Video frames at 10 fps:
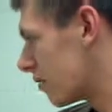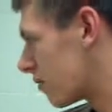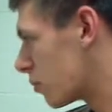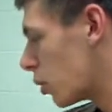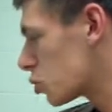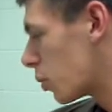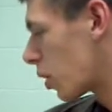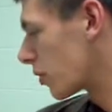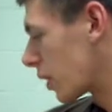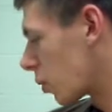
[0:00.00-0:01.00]
For the most
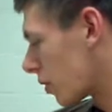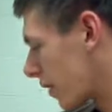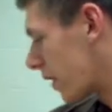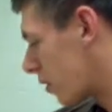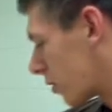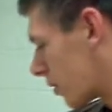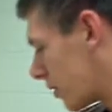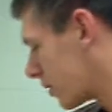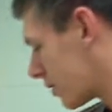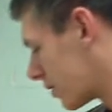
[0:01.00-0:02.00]
part, they weren't that hard,
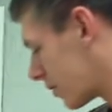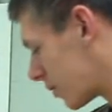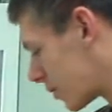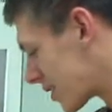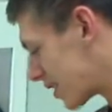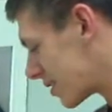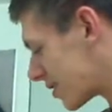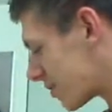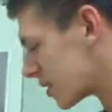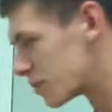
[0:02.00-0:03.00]

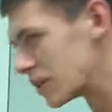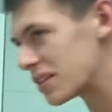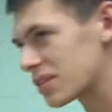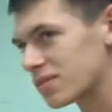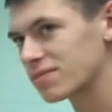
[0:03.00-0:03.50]
besides this piece.